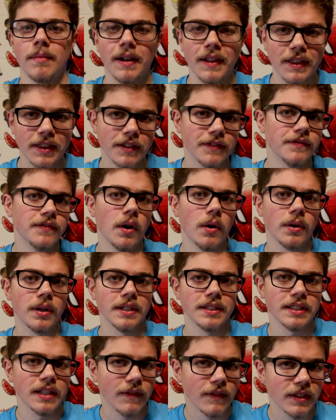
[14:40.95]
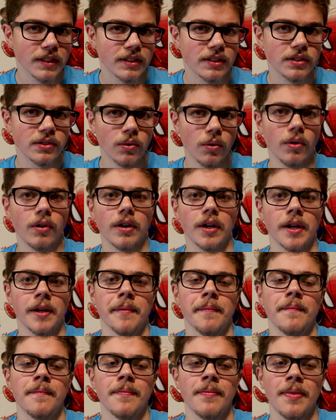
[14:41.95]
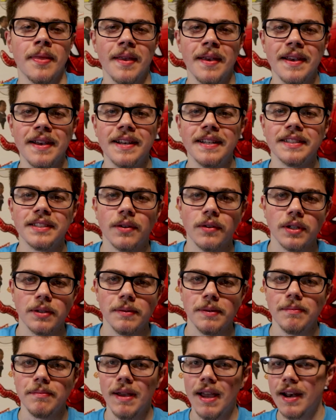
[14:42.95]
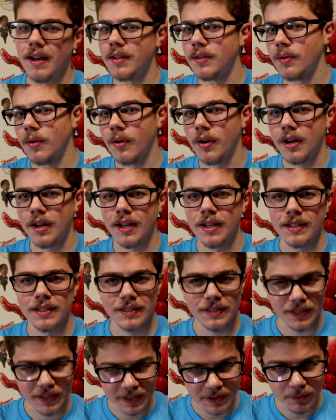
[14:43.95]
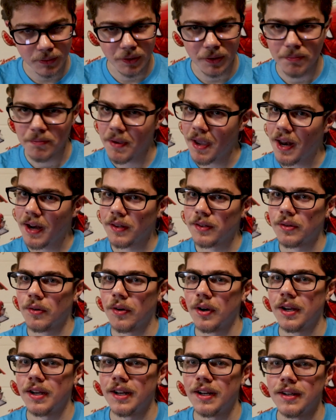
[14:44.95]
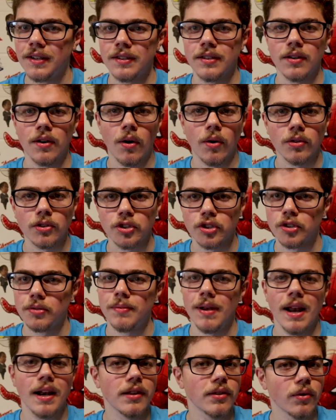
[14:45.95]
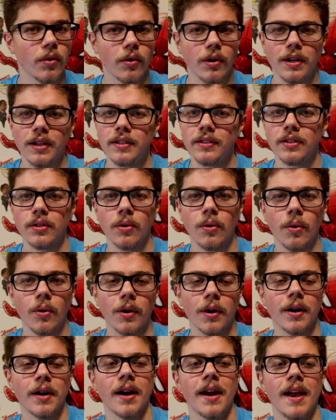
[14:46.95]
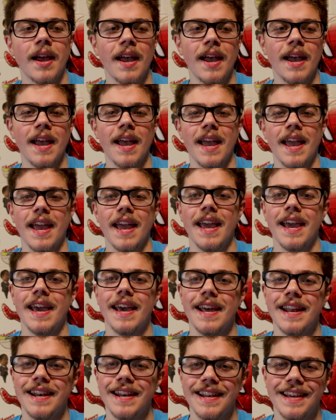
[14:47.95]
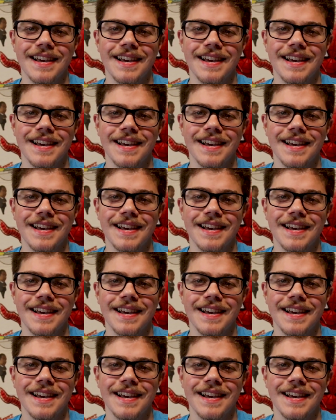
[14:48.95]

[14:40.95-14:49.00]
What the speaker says: But I think the focus of the story is going to be Mandalorians, exploring Mandalorian culture, Mandalorian lore, and